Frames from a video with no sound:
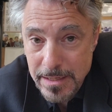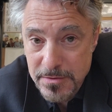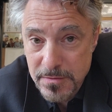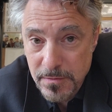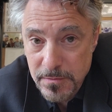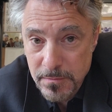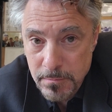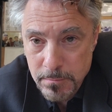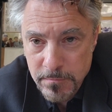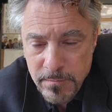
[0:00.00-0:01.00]

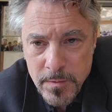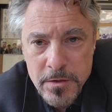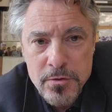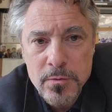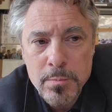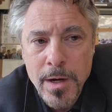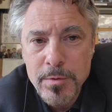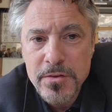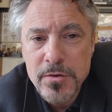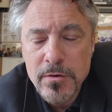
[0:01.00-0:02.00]
into
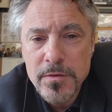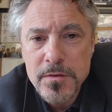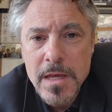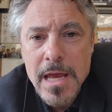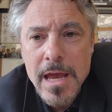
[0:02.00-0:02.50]
public service,